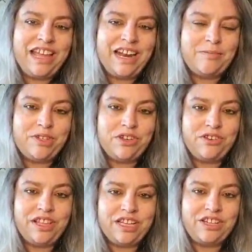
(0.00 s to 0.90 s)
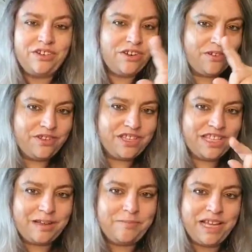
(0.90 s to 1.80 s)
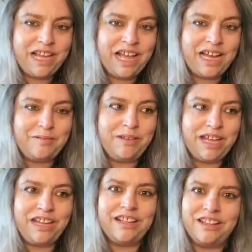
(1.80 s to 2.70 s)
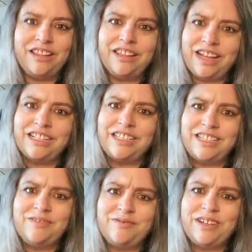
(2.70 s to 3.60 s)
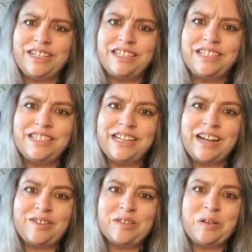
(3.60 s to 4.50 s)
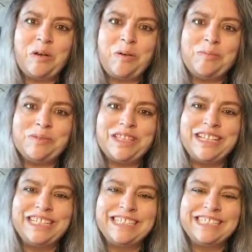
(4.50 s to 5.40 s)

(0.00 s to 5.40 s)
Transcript: And I'm sure that you're noticing behind me lots of different styles of homes.